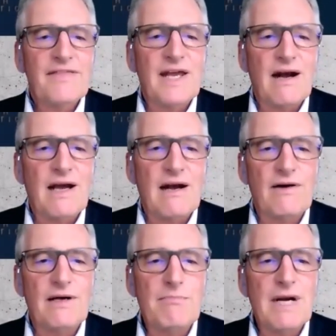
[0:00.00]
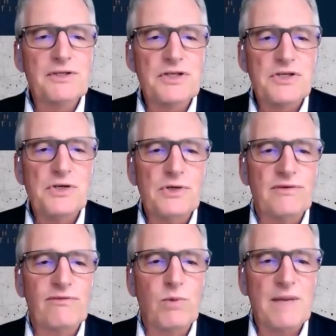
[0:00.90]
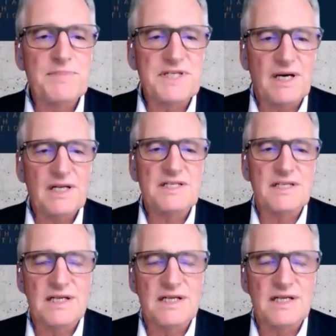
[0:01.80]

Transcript: There are a multitude of websites